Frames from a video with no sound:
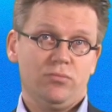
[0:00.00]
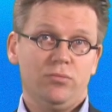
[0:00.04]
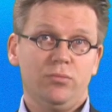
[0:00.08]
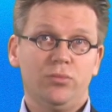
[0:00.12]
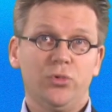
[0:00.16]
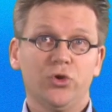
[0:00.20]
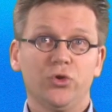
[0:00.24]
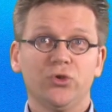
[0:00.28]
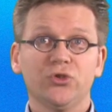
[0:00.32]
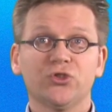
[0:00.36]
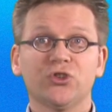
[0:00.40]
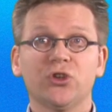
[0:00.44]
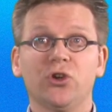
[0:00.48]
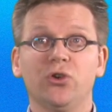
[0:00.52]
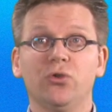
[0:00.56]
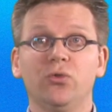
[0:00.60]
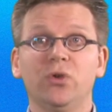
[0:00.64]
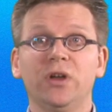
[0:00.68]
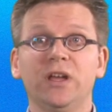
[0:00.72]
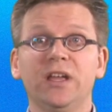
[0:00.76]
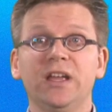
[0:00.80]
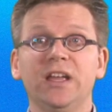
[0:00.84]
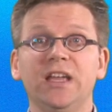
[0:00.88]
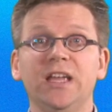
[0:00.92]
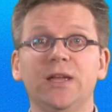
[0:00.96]
but also
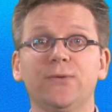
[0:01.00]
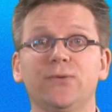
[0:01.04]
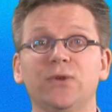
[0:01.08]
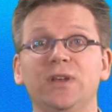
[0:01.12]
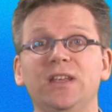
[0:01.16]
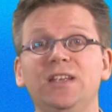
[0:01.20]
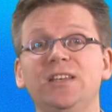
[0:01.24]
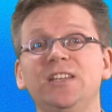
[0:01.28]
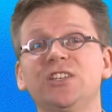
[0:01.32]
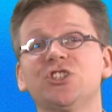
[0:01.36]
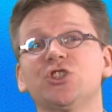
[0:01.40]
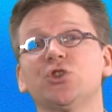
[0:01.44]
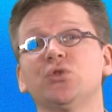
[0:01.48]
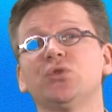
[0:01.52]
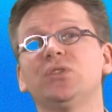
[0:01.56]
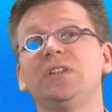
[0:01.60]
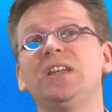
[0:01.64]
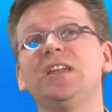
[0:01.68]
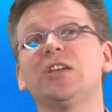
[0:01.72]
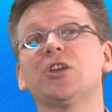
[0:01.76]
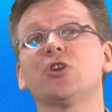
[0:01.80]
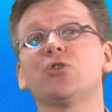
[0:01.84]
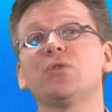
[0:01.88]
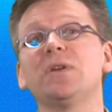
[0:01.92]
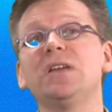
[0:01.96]
if an initial
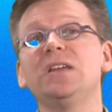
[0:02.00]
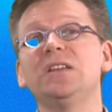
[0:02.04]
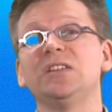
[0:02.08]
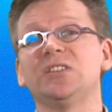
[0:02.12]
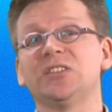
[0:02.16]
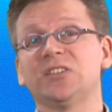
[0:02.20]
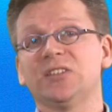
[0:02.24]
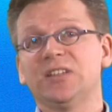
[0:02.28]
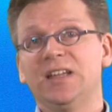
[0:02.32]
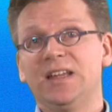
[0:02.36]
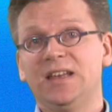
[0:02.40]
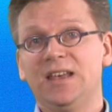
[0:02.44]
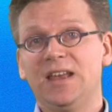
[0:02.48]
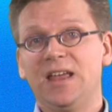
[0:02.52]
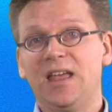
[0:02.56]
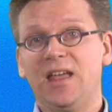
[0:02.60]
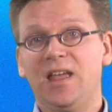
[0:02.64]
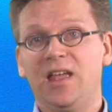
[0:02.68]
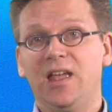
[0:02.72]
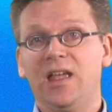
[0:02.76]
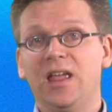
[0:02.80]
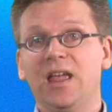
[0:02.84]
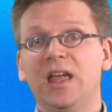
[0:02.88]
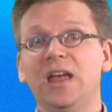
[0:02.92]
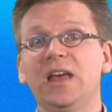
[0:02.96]
decrease in
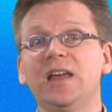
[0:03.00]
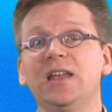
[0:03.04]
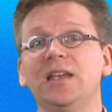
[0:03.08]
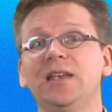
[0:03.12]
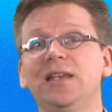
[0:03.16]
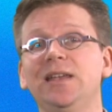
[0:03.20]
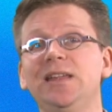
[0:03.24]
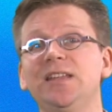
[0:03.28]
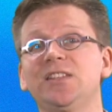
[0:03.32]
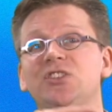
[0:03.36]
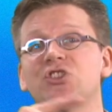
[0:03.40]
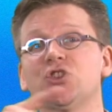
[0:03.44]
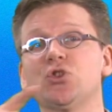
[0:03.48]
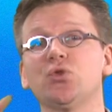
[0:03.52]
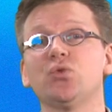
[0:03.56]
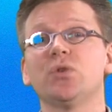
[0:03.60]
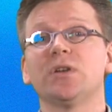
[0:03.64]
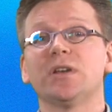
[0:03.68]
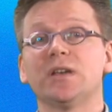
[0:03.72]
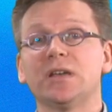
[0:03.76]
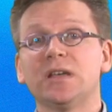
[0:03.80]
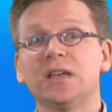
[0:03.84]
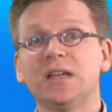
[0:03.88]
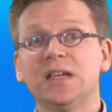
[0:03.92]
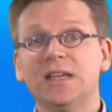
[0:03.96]
A leads to
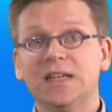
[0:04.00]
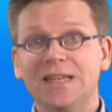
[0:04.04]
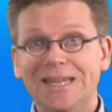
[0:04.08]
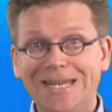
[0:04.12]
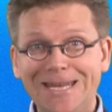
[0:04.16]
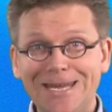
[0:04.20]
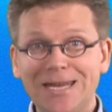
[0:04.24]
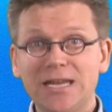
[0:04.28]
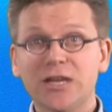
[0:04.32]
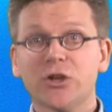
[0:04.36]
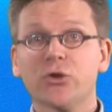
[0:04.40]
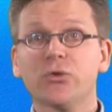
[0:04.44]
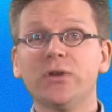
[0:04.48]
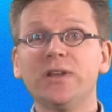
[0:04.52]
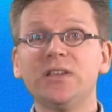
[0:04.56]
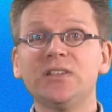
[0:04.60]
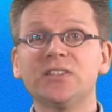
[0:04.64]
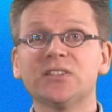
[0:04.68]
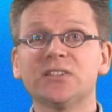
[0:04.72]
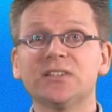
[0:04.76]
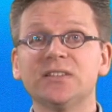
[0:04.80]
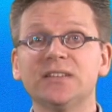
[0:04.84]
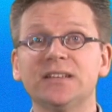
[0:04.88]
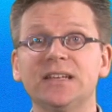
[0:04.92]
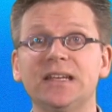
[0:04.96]
an
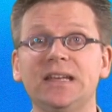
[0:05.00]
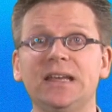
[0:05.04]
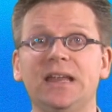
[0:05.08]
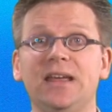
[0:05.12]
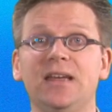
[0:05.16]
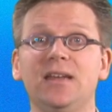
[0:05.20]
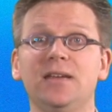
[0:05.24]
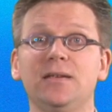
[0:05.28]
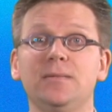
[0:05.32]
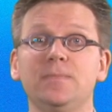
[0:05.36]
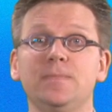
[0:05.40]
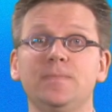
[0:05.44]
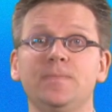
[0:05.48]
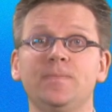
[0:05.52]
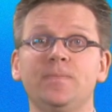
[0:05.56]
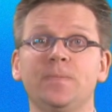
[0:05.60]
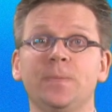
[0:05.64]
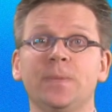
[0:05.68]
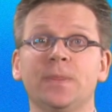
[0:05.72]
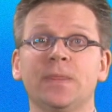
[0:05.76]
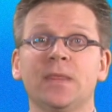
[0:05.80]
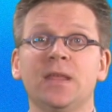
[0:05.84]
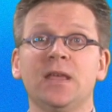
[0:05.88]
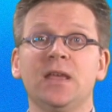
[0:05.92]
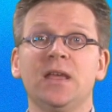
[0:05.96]
increase in A.
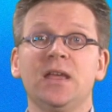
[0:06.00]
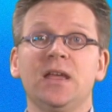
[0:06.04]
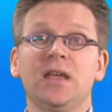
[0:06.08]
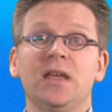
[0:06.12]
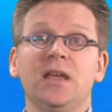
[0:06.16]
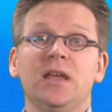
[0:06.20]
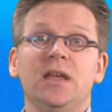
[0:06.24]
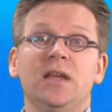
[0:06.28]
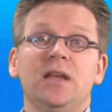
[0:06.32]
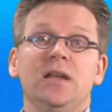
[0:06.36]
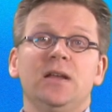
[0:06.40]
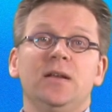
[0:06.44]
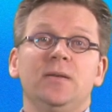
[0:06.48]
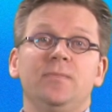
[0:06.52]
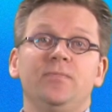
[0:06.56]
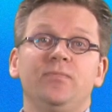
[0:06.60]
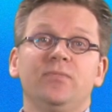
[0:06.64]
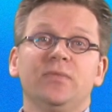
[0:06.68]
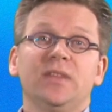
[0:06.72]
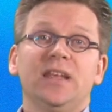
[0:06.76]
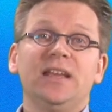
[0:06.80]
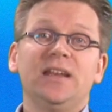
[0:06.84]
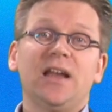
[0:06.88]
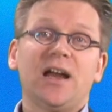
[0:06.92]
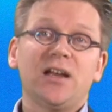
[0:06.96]

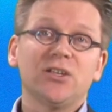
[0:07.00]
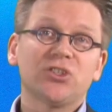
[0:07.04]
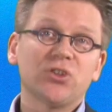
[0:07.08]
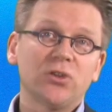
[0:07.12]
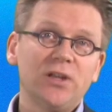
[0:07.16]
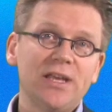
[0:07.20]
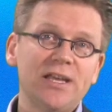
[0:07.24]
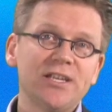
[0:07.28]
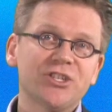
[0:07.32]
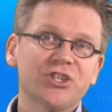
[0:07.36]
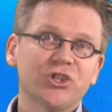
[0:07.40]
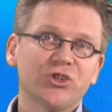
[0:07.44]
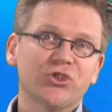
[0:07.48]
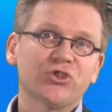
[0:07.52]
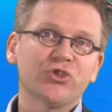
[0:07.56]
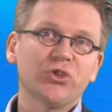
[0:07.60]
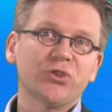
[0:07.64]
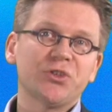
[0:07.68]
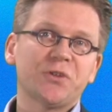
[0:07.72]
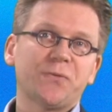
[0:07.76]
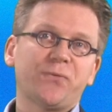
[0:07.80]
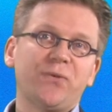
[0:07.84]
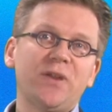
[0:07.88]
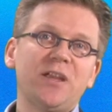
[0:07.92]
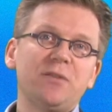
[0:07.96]
In isolation,
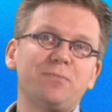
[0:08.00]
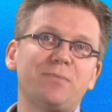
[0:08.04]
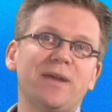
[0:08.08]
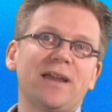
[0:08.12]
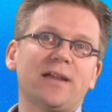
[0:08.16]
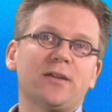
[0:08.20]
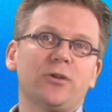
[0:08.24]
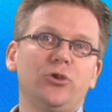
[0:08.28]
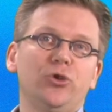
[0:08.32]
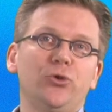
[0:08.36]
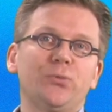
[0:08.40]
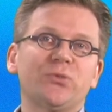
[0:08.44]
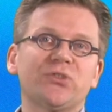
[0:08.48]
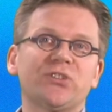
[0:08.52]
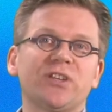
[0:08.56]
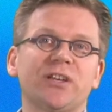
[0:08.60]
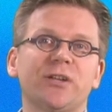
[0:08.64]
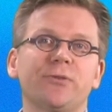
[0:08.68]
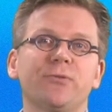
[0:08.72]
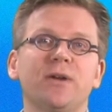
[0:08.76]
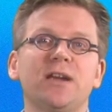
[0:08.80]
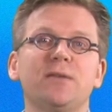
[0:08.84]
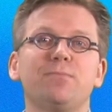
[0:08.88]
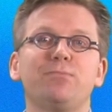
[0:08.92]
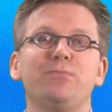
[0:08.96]
such feedback loops
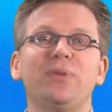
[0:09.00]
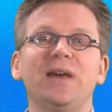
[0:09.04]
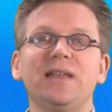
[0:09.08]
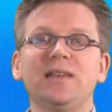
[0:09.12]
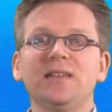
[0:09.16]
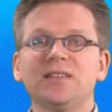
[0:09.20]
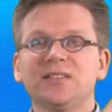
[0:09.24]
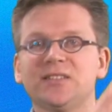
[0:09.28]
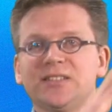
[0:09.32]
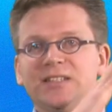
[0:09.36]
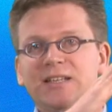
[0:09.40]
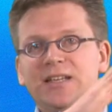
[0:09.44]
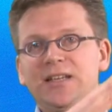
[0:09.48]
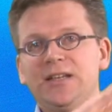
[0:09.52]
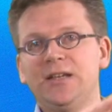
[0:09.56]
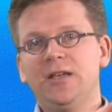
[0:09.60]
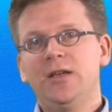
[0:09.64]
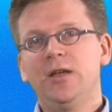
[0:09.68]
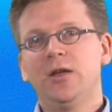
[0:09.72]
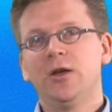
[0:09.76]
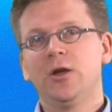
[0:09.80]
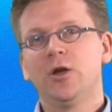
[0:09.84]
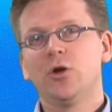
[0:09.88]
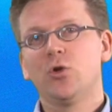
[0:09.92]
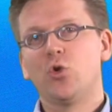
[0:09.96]
generate balancing
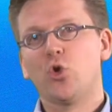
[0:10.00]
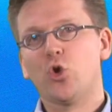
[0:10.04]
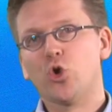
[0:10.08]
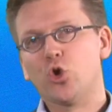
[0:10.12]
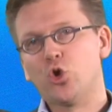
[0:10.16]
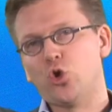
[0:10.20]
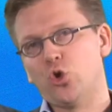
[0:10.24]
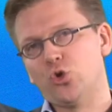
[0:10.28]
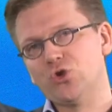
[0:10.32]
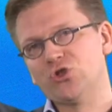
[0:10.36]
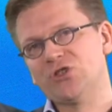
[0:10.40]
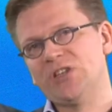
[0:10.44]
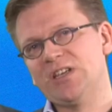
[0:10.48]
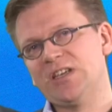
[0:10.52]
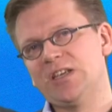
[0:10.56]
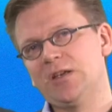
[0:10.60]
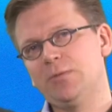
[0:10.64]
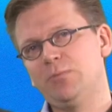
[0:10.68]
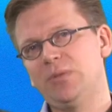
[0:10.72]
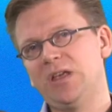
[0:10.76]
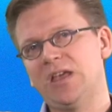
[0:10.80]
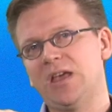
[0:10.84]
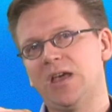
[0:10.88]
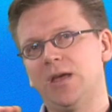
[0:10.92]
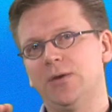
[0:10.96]
or goal-seeking
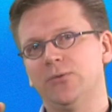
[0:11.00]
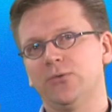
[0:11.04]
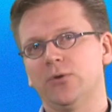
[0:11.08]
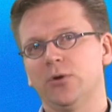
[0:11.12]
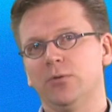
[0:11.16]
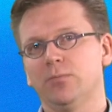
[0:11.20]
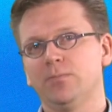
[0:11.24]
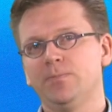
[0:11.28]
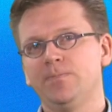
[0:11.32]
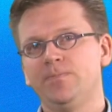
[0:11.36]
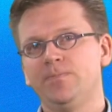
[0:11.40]
behavior.